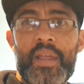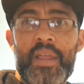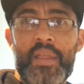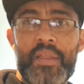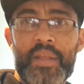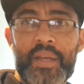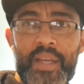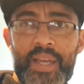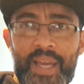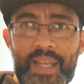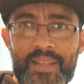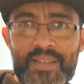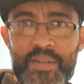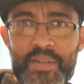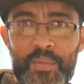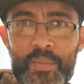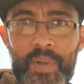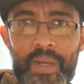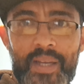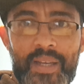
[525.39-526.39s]
The cat's
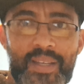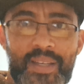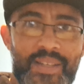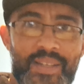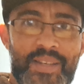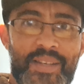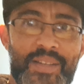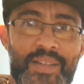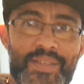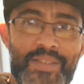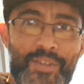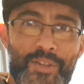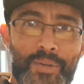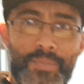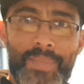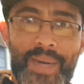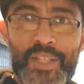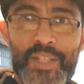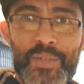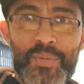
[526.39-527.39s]
away, so the
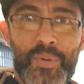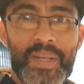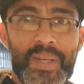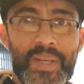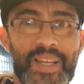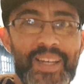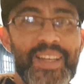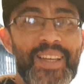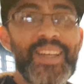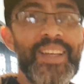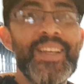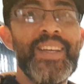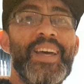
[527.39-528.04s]
mice will play.